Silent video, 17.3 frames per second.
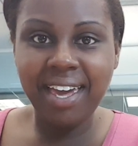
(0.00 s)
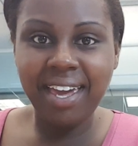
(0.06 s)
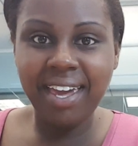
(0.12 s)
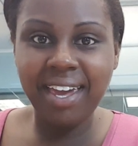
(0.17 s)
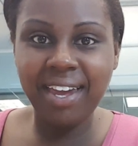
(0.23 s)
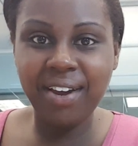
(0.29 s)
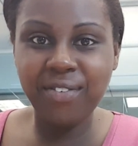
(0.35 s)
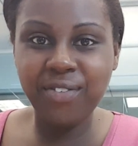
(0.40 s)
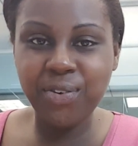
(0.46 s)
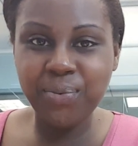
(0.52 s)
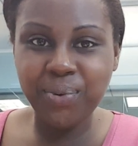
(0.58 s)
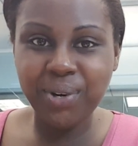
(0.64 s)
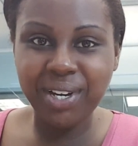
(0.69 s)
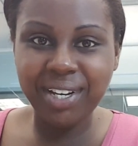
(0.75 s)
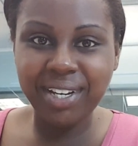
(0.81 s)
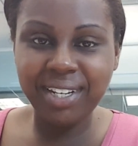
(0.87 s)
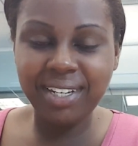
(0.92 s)
Hey
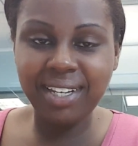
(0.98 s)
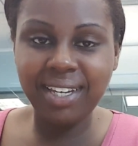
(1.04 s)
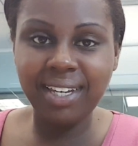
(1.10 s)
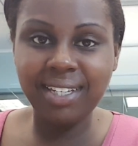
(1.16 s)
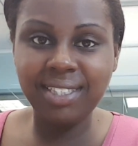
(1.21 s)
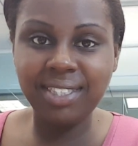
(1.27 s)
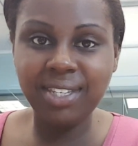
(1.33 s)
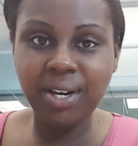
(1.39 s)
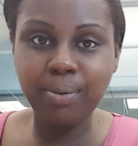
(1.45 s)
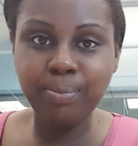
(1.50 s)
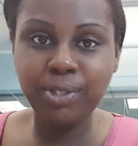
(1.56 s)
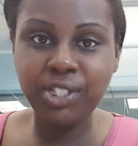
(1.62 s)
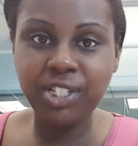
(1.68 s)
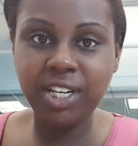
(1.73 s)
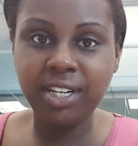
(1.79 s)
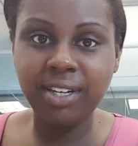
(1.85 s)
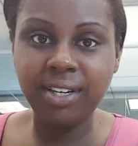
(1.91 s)
everyone, it's
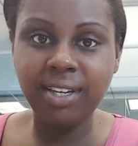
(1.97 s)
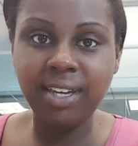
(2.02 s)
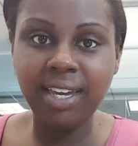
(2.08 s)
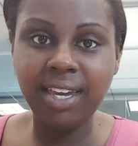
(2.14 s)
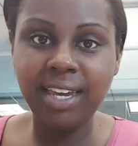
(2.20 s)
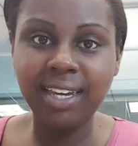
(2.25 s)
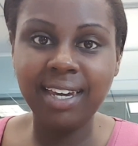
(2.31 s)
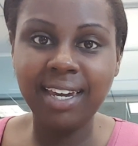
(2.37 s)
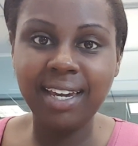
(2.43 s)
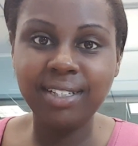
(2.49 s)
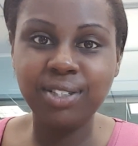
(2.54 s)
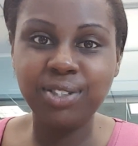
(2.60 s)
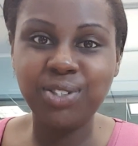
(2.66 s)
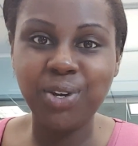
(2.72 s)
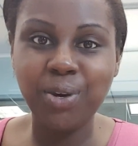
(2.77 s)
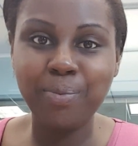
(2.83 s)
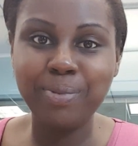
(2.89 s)
Sheena, aka
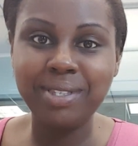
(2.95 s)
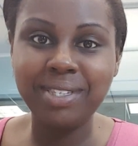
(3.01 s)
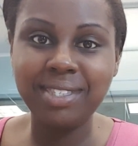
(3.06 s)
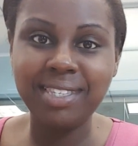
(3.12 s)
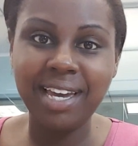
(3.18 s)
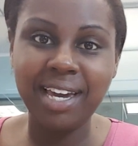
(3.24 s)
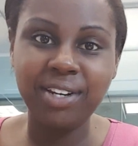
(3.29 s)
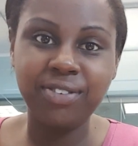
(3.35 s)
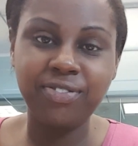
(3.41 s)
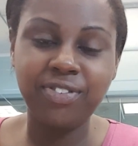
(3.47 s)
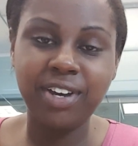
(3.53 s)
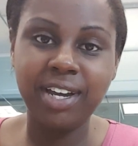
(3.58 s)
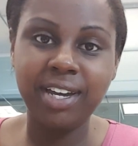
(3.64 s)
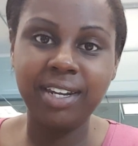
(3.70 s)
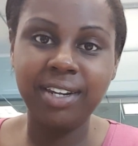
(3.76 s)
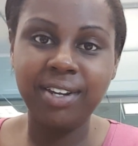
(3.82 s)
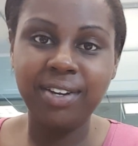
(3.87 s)
Determined to
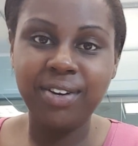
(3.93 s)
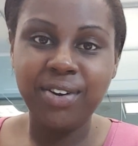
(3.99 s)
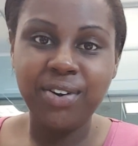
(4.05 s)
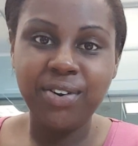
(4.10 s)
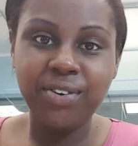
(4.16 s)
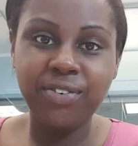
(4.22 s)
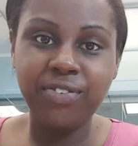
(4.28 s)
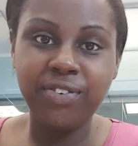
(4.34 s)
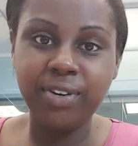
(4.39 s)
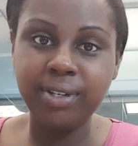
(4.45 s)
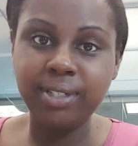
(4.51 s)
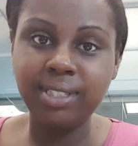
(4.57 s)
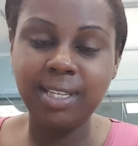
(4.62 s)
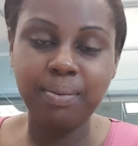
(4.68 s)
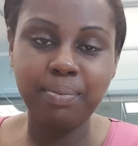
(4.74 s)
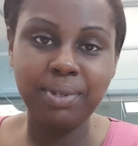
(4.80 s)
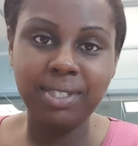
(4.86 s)
Satisfied.
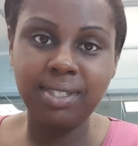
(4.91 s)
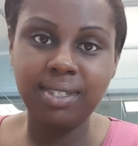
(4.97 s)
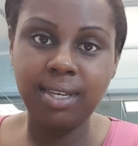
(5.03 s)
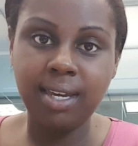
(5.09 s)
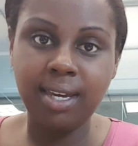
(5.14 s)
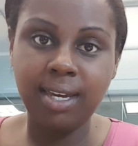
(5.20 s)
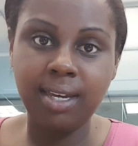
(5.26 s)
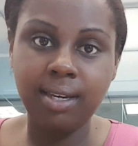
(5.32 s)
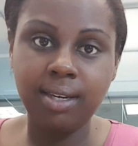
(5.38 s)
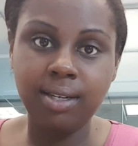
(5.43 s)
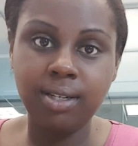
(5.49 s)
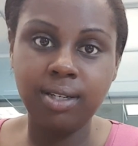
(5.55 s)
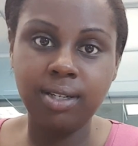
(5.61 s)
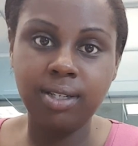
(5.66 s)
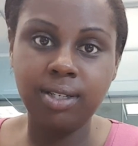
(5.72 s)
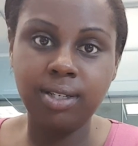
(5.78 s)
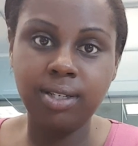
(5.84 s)
First, let me say,
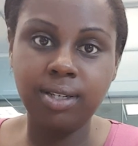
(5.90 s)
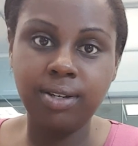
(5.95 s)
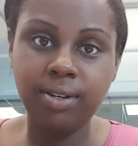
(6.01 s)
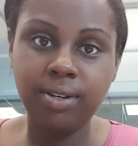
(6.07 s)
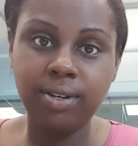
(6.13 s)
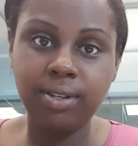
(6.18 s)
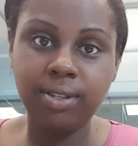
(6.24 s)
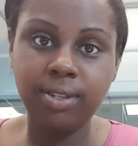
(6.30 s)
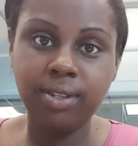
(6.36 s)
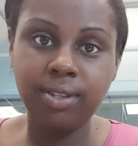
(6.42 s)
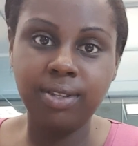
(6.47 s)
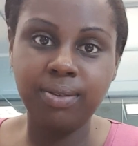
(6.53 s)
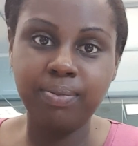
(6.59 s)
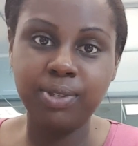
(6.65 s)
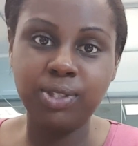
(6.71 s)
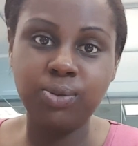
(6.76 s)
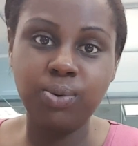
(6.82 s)

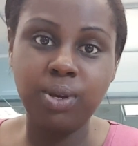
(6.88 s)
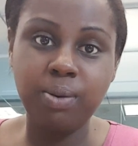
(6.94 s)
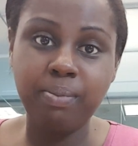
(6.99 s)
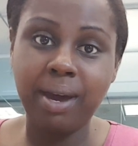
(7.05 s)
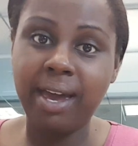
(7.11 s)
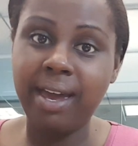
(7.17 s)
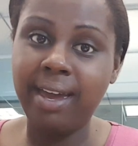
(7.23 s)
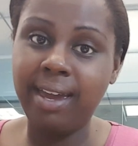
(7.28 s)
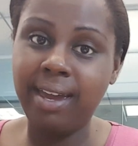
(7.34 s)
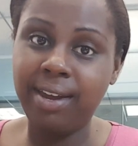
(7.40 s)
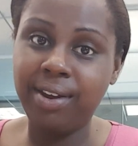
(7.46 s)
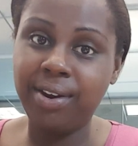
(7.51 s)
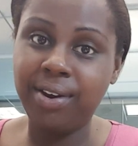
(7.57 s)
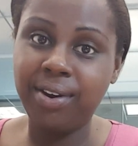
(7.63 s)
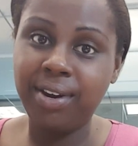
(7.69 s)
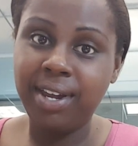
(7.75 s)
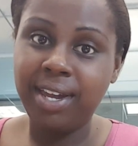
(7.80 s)
between my
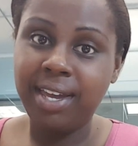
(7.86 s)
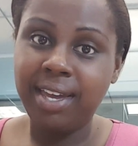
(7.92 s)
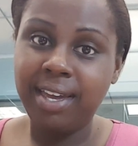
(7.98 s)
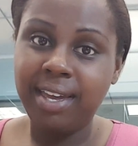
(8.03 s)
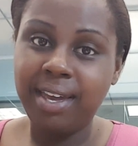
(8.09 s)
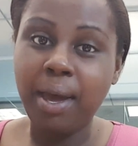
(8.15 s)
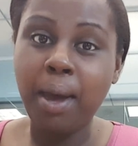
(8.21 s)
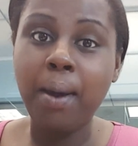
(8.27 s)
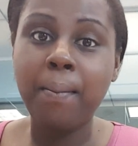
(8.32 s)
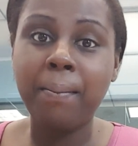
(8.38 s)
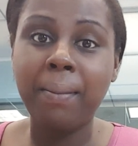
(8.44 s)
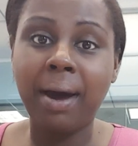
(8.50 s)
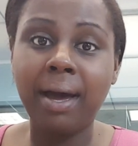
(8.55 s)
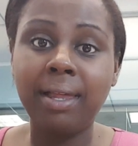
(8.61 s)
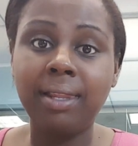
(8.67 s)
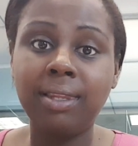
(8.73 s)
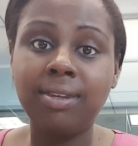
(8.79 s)
hair and
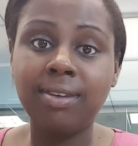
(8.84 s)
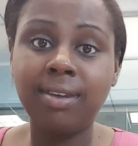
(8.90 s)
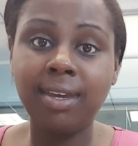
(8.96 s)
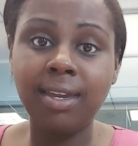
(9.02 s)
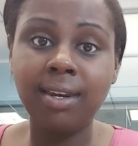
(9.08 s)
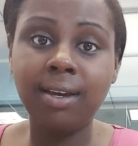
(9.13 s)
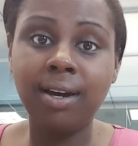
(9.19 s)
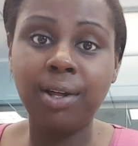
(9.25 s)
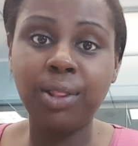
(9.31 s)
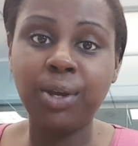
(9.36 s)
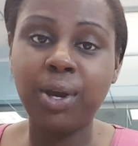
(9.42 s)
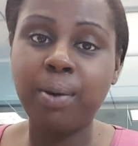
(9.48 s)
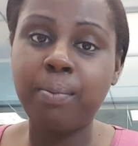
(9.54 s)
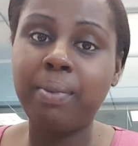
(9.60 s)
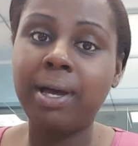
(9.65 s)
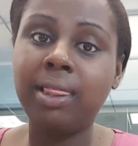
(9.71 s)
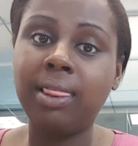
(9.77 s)
my skin color
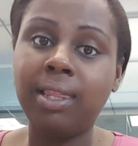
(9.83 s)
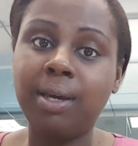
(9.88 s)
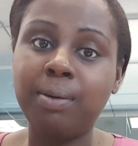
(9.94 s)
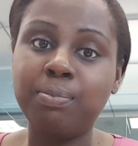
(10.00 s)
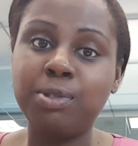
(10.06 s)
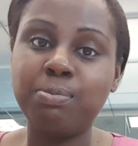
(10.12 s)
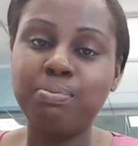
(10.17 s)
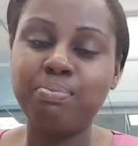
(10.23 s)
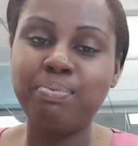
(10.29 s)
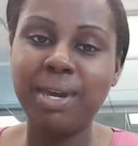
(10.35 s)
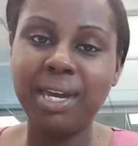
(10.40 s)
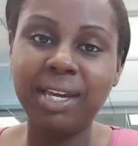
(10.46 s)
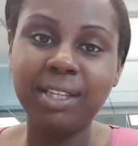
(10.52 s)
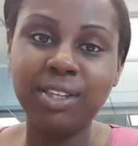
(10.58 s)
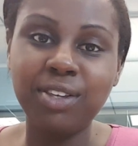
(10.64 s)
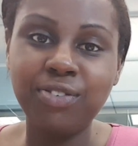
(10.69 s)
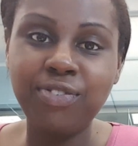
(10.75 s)
and my lips,
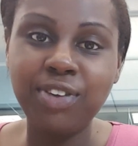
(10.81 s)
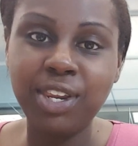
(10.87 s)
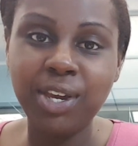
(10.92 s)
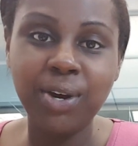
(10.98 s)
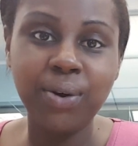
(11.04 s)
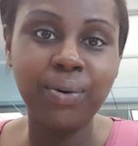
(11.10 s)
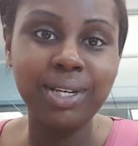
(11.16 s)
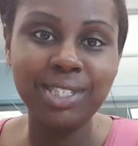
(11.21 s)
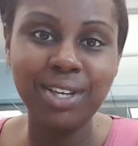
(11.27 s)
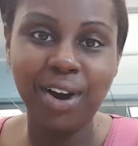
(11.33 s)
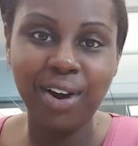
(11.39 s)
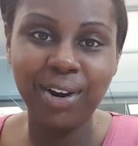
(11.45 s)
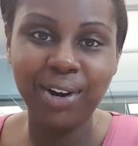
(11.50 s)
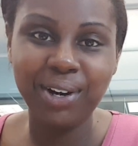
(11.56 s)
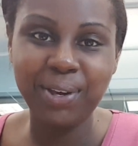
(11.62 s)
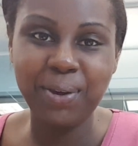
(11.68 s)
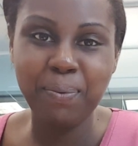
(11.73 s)
making this video is
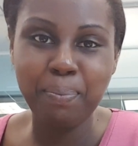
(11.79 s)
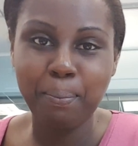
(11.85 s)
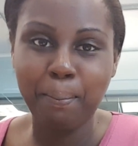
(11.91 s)
hard.